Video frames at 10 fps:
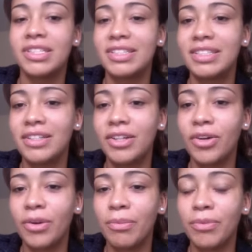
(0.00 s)

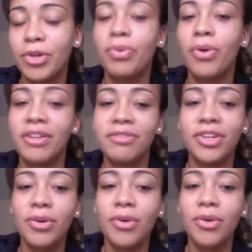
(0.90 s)
your point of
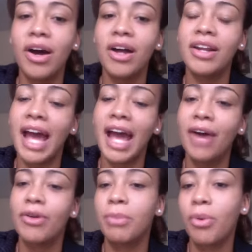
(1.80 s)
view on how
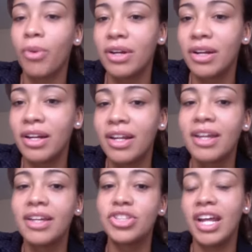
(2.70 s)
important
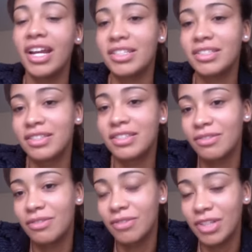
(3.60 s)
genetics
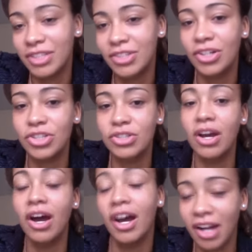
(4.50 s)
research
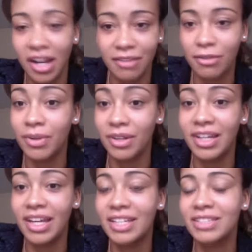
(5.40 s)
on cognitive ability
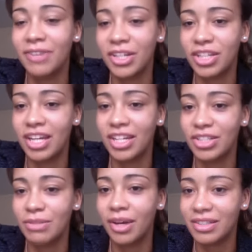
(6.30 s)
is for education
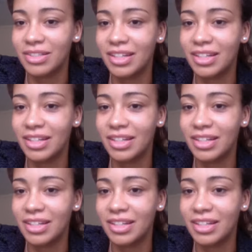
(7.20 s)
policy.